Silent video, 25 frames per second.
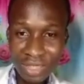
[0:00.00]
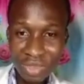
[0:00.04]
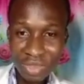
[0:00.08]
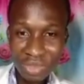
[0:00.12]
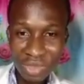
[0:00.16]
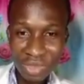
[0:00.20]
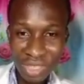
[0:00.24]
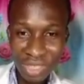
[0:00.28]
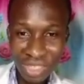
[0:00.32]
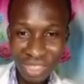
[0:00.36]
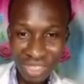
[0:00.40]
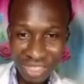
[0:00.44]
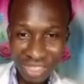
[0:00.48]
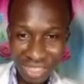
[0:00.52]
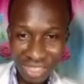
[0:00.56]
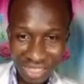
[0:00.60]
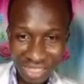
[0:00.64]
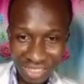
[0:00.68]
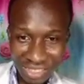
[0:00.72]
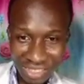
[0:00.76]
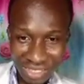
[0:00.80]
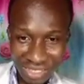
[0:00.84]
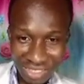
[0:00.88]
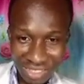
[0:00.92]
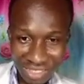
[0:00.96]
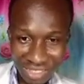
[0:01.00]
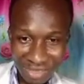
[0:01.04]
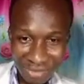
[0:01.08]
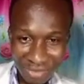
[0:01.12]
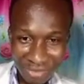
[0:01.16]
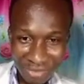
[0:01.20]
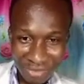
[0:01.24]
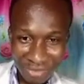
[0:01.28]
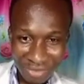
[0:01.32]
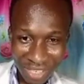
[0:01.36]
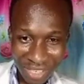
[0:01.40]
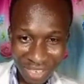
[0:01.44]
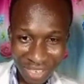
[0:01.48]
Okay, I can see
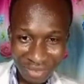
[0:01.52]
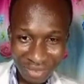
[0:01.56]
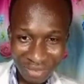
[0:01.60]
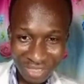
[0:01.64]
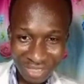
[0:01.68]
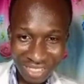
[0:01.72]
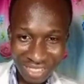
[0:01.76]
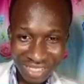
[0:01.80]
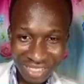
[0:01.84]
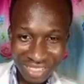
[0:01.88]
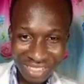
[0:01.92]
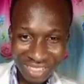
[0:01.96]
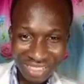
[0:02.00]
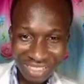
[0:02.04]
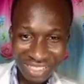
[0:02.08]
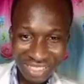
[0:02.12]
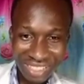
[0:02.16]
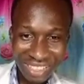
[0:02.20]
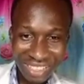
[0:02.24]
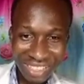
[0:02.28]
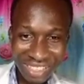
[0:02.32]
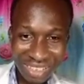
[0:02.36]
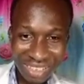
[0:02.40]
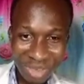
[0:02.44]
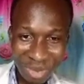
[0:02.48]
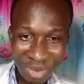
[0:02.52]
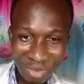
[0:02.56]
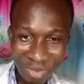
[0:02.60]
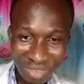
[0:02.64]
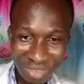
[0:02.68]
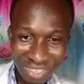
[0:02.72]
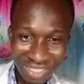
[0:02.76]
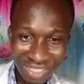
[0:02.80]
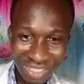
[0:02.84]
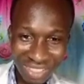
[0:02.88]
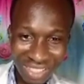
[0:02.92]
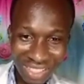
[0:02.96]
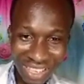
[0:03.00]
Fiavi
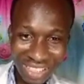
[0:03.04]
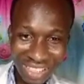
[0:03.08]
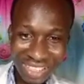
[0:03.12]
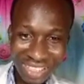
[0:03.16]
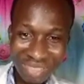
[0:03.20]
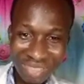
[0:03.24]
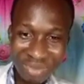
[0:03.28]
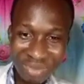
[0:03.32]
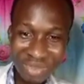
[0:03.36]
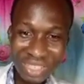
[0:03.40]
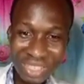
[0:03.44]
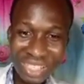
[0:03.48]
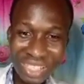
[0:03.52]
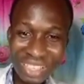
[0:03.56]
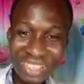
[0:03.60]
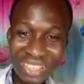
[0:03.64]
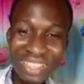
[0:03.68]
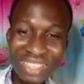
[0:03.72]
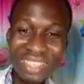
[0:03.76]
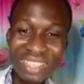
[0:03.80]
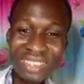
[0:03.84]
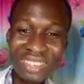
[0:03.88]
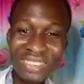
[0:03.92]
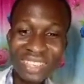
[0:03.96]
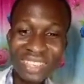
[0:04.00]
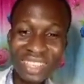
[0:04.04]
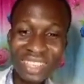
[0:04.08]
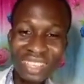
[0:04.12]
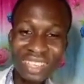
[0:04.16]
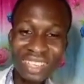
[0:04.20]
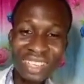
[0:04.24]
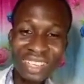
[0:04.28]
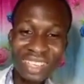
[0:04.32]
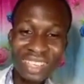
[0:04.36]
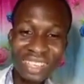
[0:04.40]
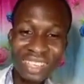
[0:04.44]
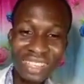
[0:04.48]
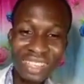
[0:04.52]
coming at the year. Okay,
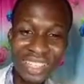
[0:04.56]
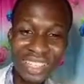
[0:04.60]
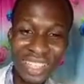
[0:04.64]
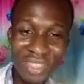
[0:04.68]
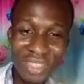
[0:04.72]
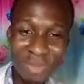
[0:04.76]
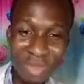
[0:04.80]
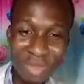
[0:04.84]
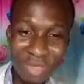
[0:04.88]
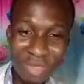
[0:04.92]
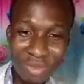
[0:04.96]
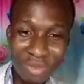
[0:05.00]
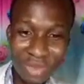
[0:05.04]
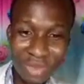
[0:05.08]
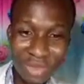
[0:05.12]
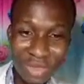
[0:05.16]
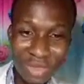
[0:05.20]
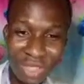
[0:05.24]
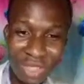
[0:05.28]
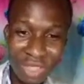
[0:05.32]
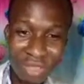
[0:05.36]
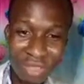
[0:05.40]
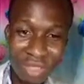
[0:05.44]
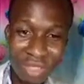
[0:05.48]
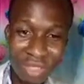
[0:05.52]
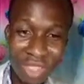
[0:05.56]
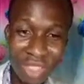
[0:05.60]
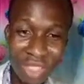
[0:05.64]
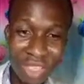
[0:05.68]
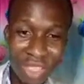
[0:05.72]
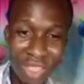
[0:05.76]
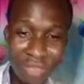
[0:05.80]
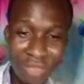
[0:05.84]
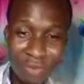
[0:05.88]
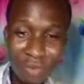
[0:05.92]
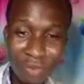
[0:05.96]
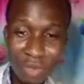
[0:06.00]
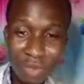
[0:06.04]
thank you very much for joining.
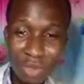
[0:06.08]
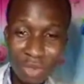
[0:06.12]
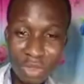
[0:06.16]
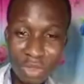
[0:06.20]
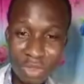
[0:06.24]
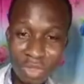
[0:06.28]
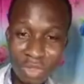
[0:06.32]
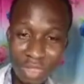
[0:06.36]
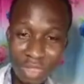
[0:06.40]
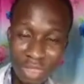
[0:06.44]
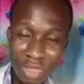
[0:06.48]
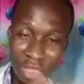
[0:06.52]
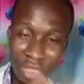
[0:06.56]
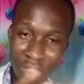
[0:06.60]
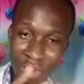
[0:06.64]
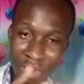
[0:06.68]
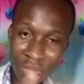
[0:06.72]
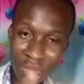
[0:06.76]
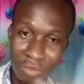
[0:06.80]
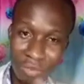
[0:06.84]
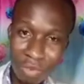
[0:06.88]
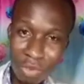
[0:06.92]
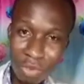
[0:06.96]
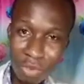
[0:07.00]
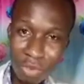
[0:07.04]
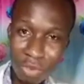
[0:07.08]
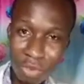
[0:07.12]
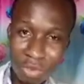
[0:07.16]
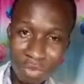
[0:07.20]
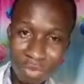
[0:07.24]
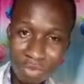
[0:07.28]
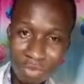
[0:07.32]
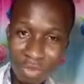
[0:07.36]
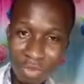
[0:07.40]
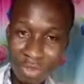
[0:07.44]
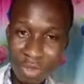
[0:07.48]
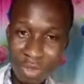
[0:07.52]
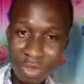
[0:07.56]
If you want the full
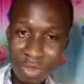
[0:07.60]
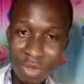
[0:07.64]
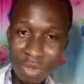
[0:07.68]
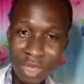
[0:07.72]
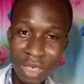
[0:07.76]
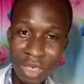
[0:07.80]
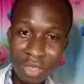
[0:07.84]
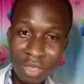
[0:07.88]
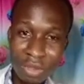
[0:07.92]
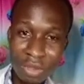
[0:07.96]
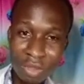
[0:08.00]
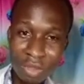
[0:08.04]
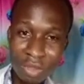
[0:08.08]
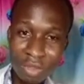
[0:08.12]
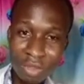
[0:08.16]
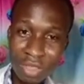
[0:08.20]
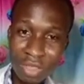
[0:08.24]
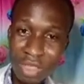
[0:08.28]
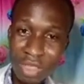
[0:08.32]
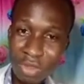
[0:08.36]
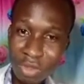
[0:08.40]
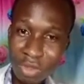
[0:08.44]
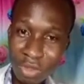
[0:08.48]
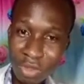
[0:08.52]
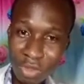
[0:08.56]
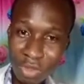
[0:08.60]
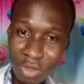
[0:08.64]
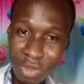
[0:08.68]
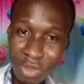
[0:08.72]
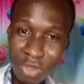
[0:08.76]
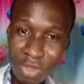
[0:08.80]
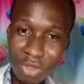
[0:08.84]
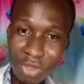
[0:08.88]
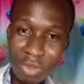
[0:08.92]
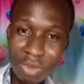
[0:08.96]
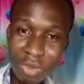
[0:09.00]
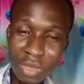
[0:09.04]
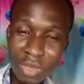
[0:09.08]
video, you can check on
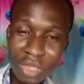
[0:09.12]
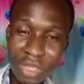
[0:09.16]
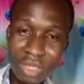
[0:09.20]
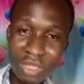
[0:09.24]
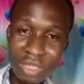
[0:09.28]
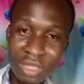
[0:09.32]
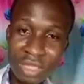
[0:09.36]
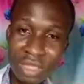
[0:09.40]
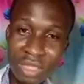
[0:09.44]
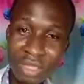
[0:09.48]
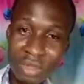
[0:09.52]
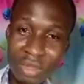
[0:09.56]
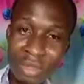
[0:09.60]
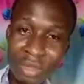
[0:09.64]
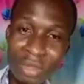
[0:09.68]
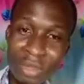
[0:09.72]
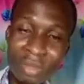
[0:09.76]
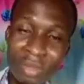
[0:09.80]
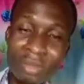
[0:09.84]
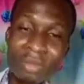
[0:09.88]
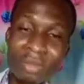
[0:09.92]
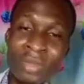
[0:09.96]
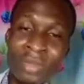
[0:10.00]
YouTube. You can see it on.